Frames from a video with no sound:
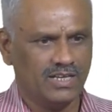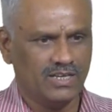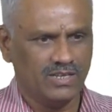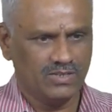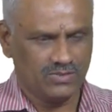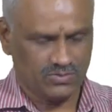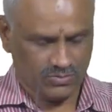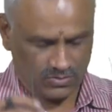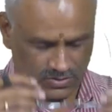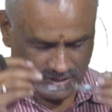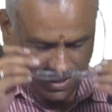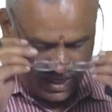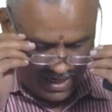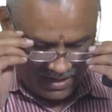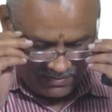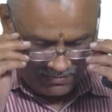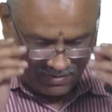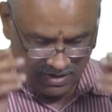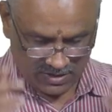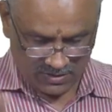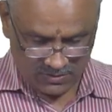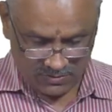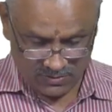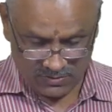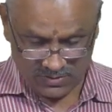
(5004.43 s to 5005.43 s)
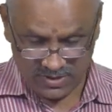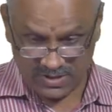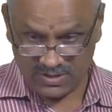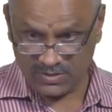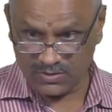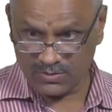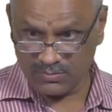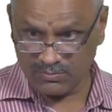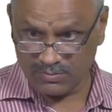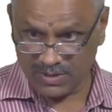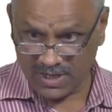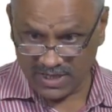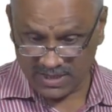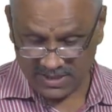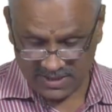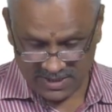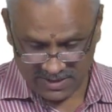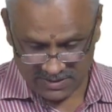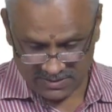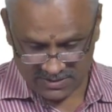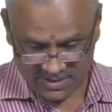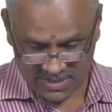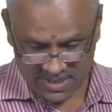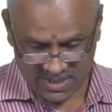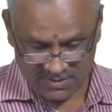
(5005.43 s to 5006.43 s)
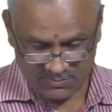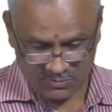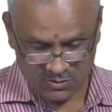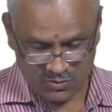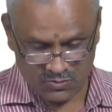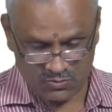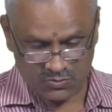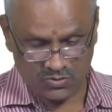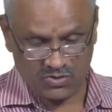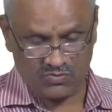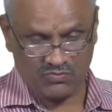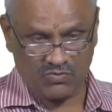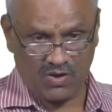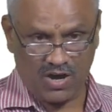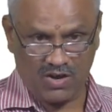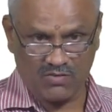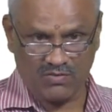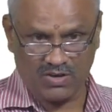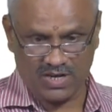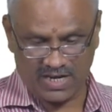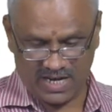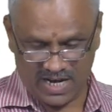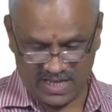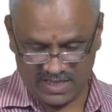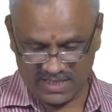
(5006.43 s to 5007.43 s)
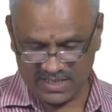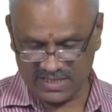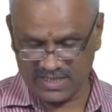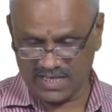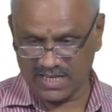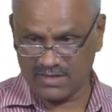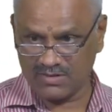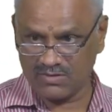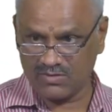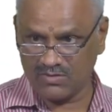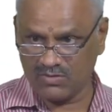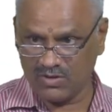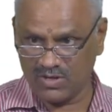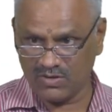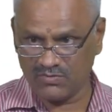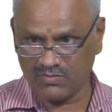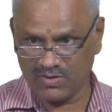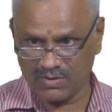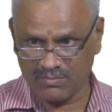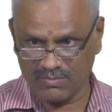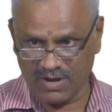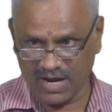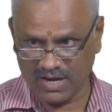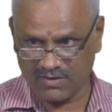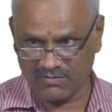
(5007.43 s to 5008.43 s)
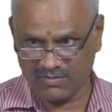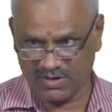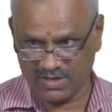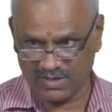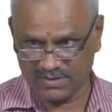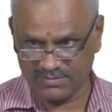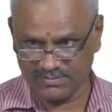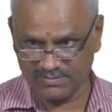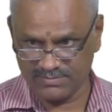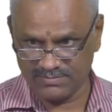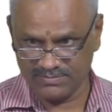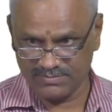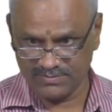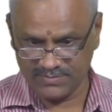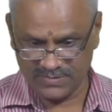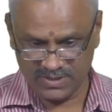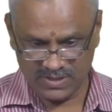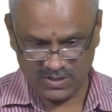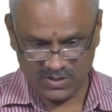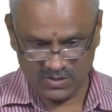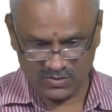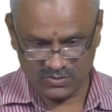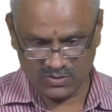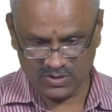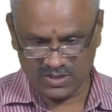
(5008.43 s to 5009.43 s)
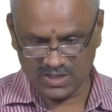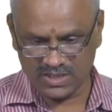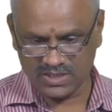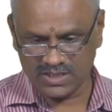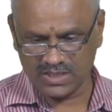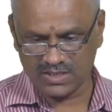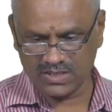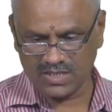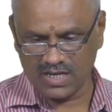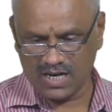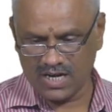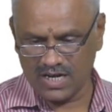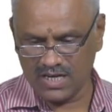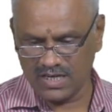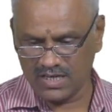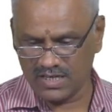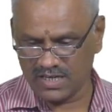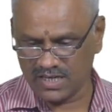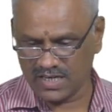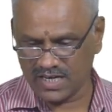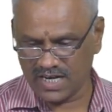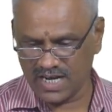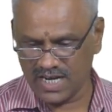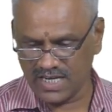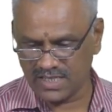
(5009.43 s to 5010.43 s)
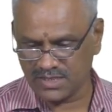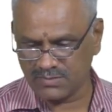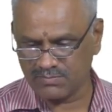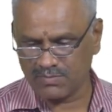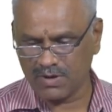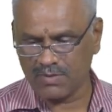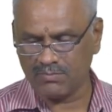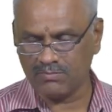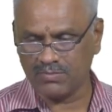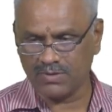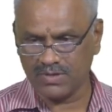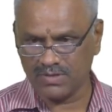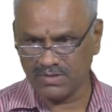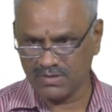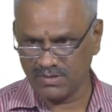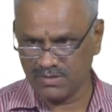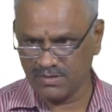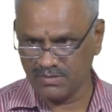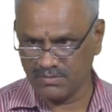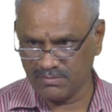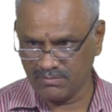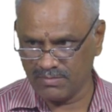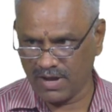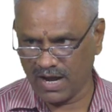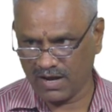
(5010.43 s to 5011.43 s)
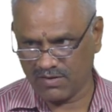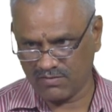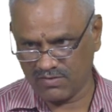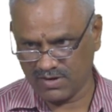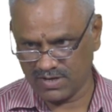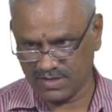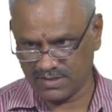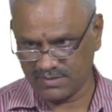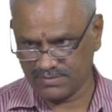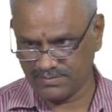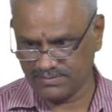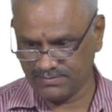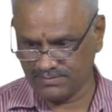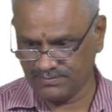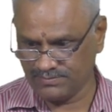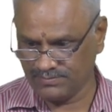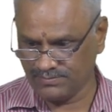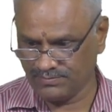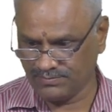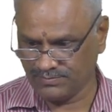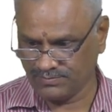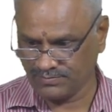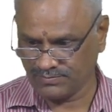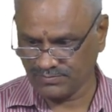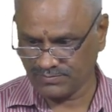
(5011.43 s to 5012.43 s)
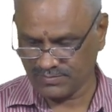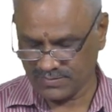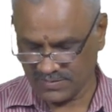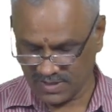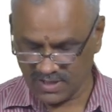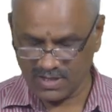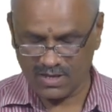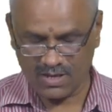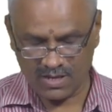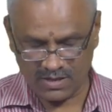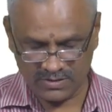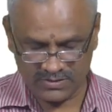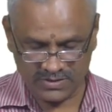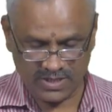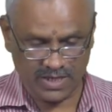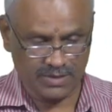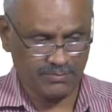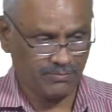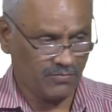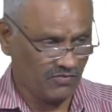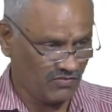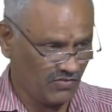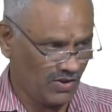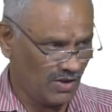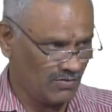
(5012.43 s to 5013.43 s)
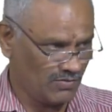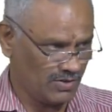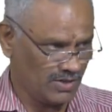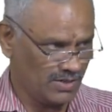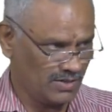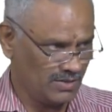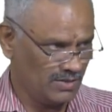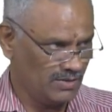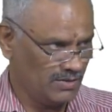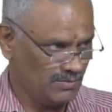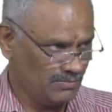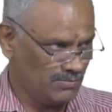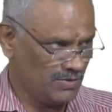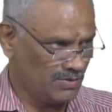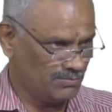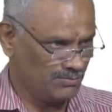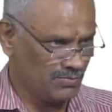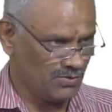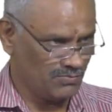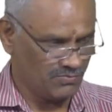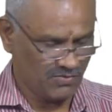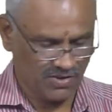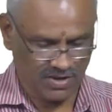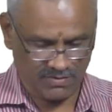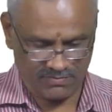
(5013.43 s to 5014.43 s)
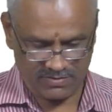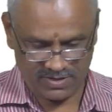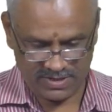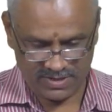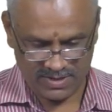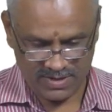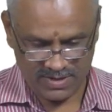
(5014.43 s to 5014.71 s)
So, then what you do is you bring the streams to the forward rather than going for backward. So, this is called drains pumped backward, sorry forward, pumped forward.